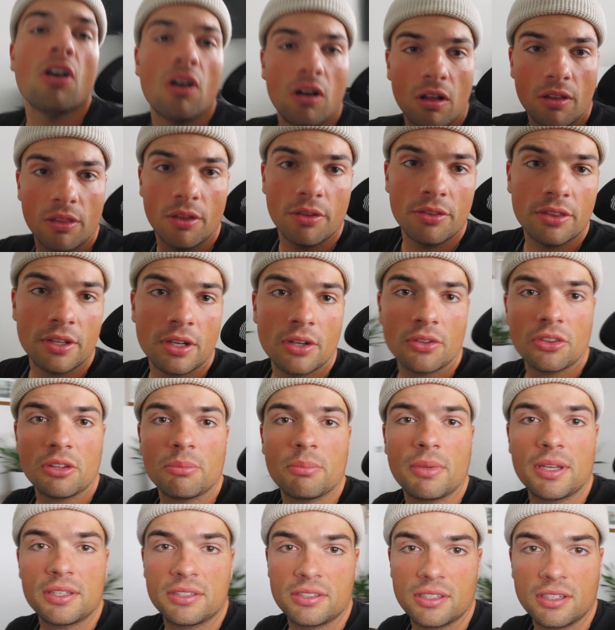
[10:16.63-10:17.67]
Although the only
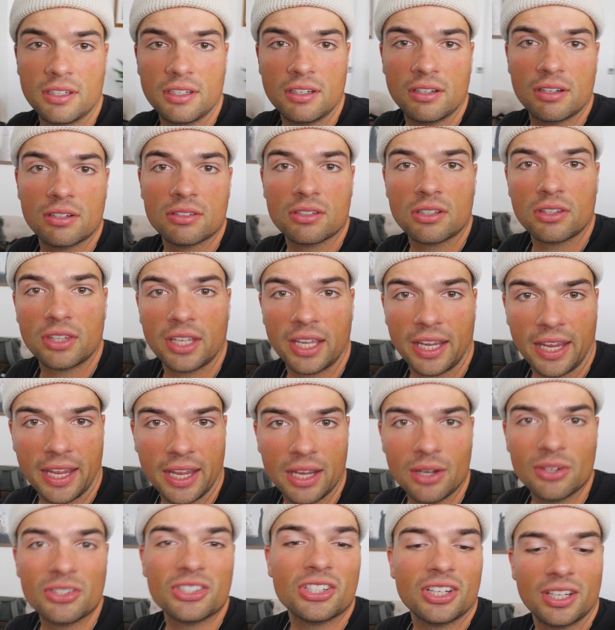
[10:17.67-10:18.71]
mess in here is on that
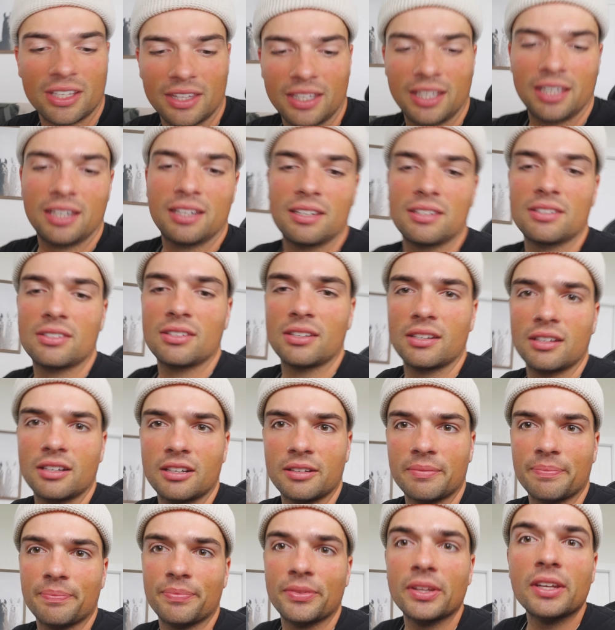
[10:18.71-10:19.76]
couch, and that is
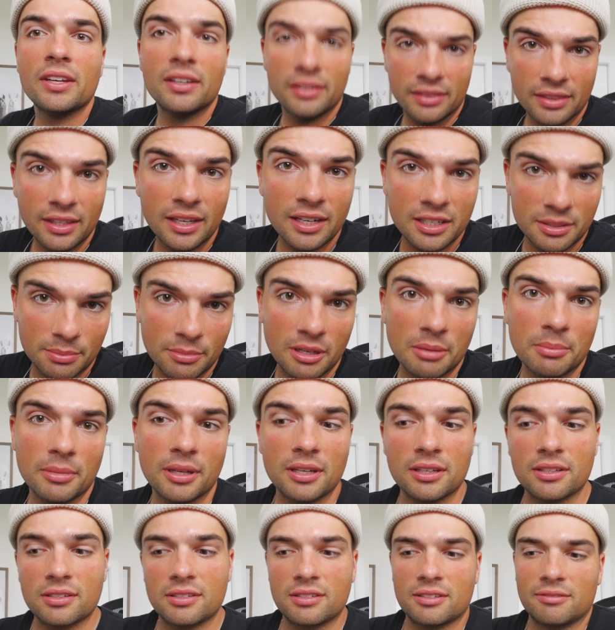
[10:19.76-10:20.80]
um, that is my
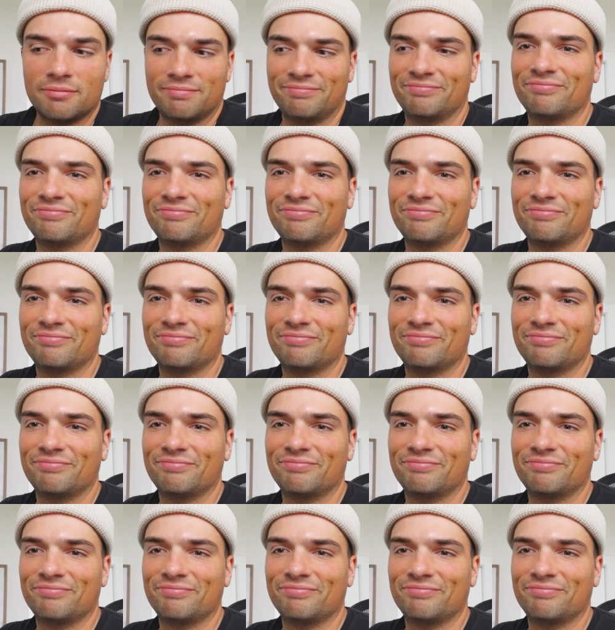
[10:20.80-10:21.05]
mess.